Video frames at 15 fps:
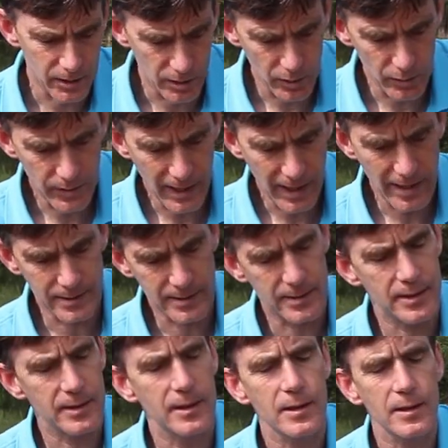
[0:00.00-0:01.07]
You
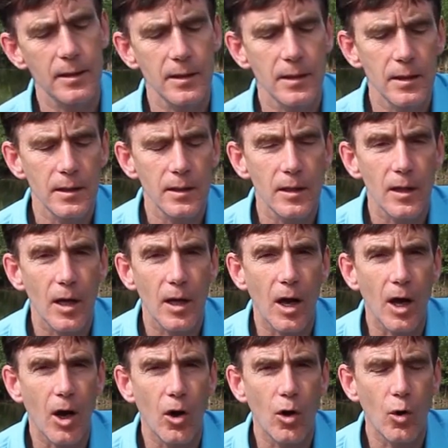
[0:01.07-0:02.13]
get
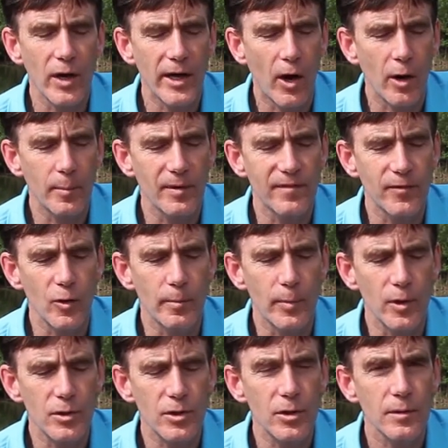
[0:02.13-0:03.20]
a oily hybrid food
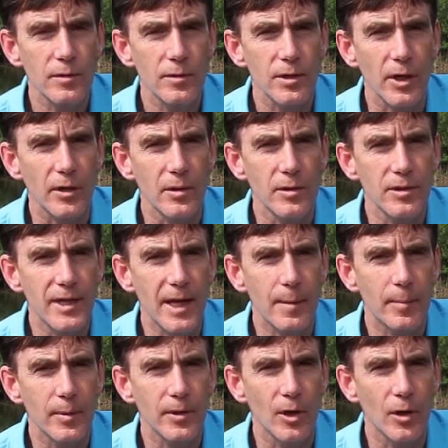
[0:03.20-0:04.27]
boost, so you can dip
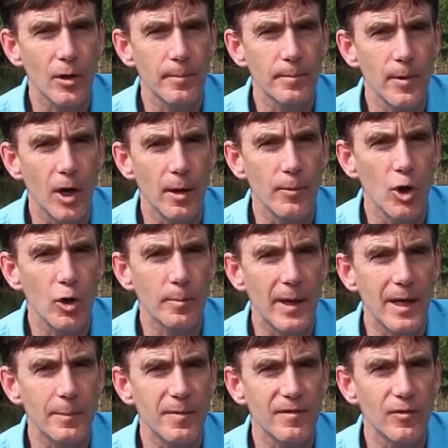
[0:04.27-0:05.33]
your hook
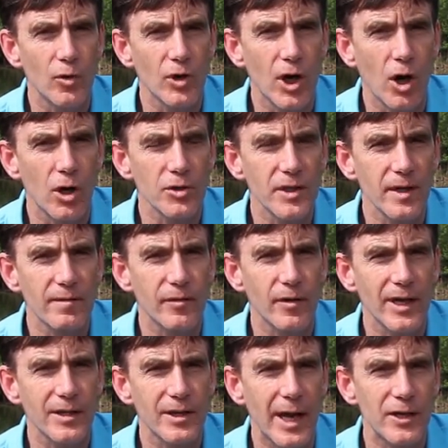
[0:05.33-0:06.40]
bait before casting
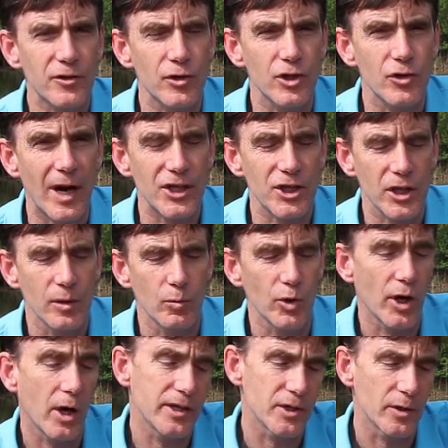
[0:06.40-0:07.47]
for extra attraction. And
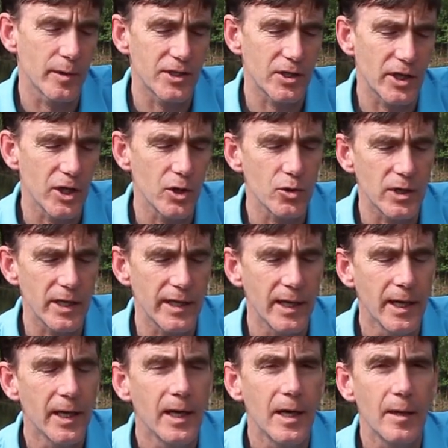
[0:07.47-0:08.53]
what I do is I usually
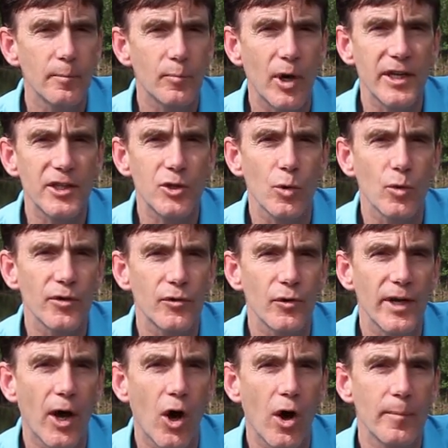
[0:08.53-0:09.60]
break two or
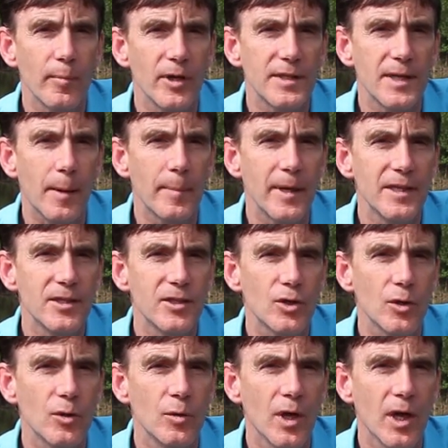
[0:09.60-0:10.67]
three hybrids up
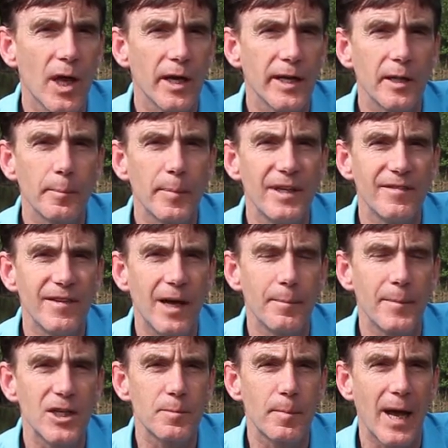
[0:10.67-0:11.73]
into a little PVA
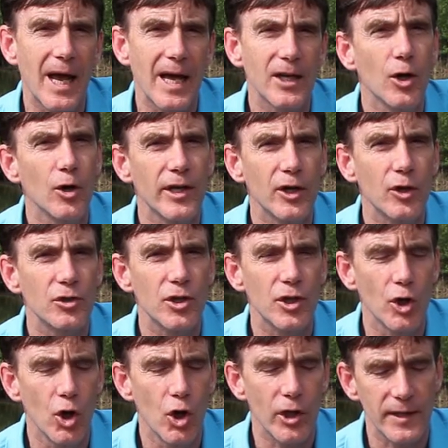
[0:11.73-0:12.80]
mesh bag, hook it onto
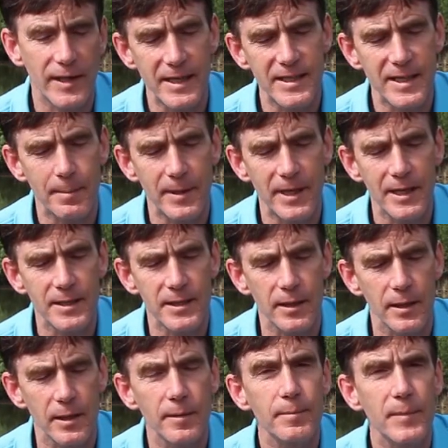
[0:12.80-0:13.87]
the hook, and then dip it into
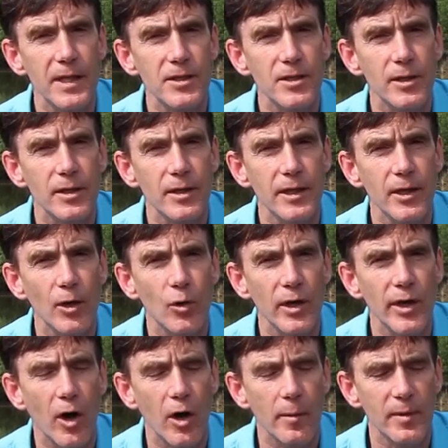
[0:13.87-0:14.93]
the
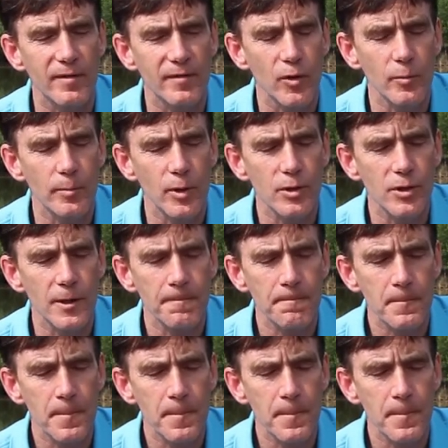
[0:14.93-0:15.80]
oily hybrid food boost.